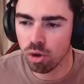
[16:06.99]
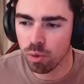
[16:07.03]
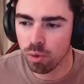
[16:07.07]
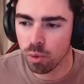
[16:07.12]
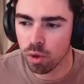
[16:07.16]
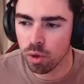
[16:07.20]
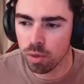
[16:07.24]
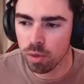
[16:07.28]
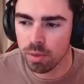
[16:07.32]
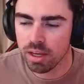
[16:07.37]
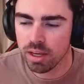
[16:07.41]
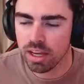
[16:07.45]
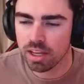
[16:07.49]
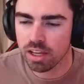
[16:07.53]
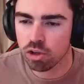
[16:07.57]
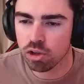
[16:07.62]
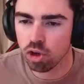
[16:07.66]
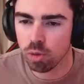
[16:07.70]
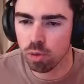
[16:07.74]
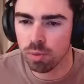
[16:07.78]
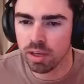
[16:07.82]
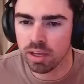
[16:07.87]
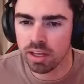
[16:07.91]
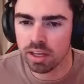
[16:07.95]
We want to be
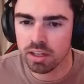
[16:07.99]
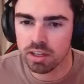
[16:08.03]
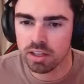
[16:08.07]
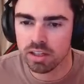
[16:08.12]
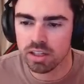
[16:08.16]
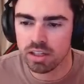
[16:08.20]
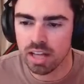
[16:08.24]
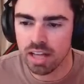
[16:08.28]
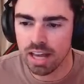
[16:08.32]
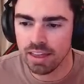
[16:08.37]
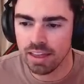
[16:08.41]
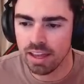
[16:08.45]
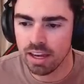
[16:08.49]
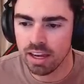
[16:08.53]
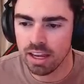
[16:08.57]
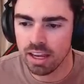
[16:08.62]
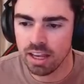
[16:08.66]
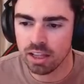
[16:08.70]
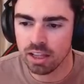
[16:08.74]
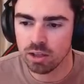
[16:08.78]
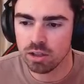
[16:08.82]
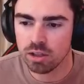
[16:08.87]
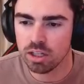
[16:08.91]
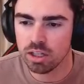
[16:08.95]
dropping into the side lane here.
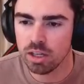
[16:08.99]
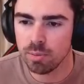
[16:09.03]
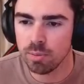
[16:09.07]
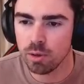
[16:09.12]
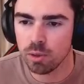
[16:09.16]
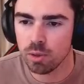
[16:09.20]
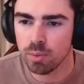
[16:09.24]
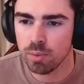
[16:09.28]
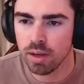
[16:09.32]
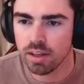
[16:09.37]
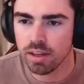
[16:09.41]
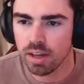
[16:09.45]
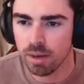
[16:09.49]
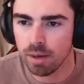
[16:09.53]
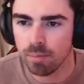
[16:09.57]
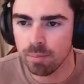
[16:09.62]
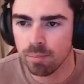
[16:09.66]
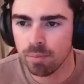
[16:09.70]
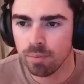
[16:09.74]
Lucidity Boots picked up.